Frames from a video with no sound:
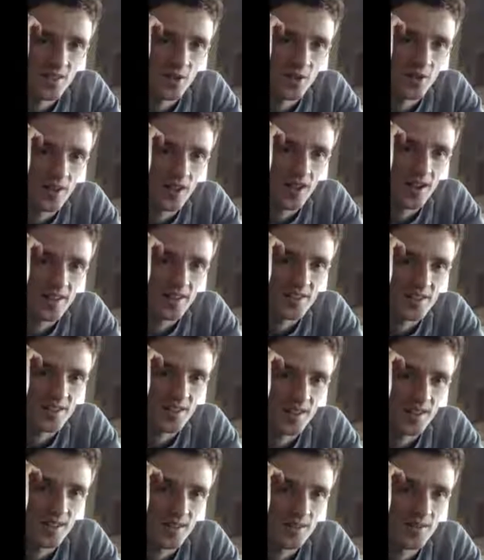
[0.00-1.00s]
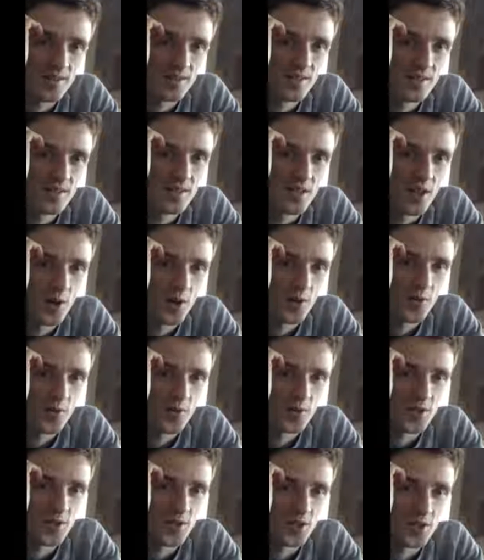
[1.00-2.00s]
They only had us like know if
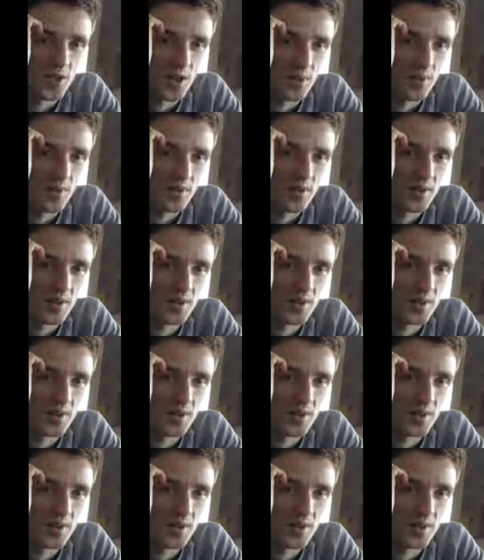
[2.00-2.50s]
it was the shape of